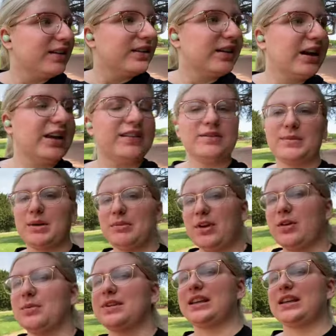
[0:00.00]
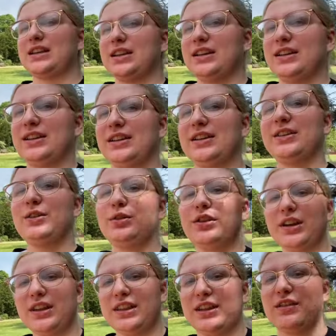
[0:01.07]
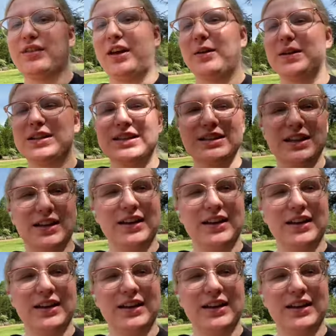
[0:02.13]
kind of made me sick. Look at these flowers.